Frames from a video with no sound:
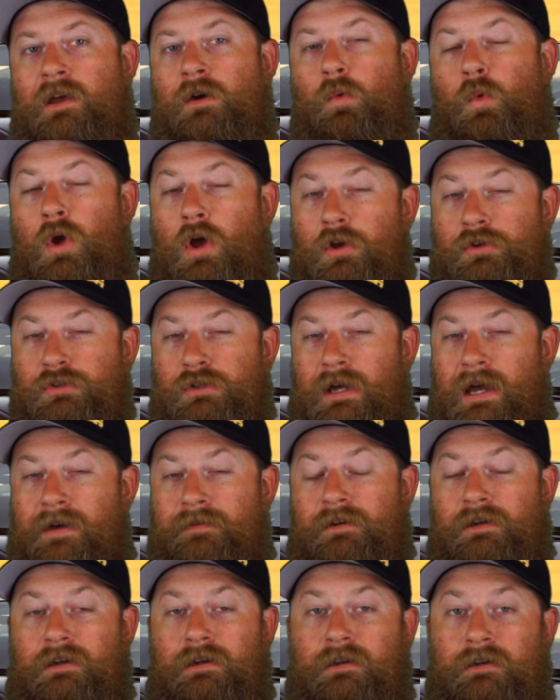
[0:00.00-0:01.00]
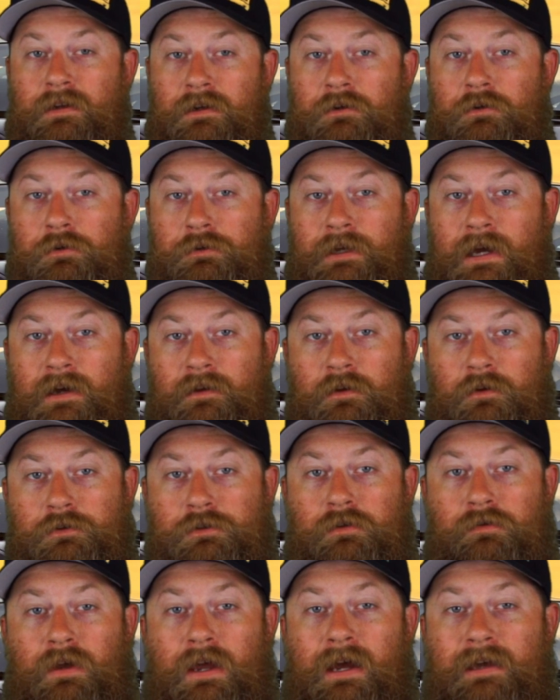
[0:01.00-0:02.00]
We also have it in a digital download,
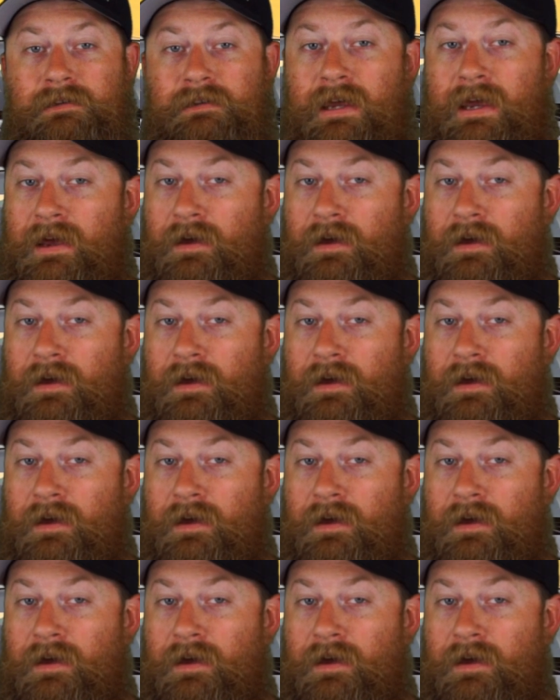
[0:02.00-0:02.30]
so if you guys